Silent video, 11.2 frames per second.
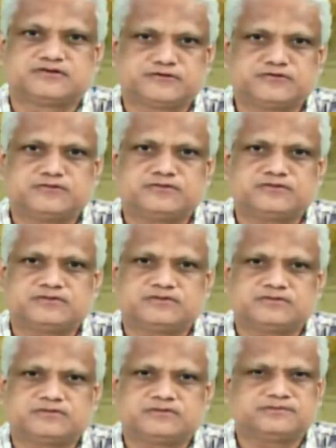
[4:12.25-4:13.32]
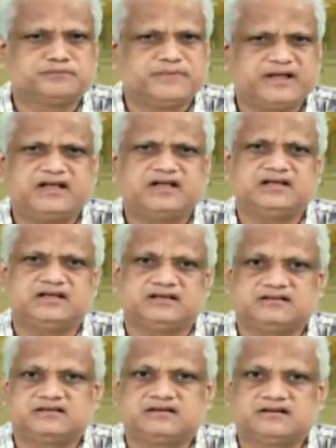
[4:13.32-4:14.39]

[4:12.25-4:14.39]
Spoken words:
through mainly